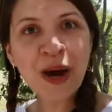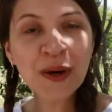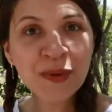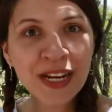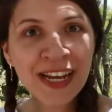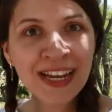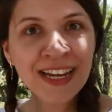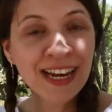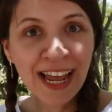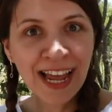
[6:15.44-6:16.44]
What? Is
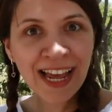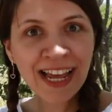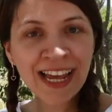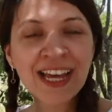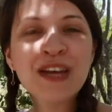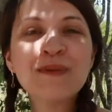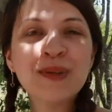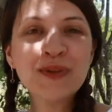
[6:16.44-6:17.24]
it possible? Why?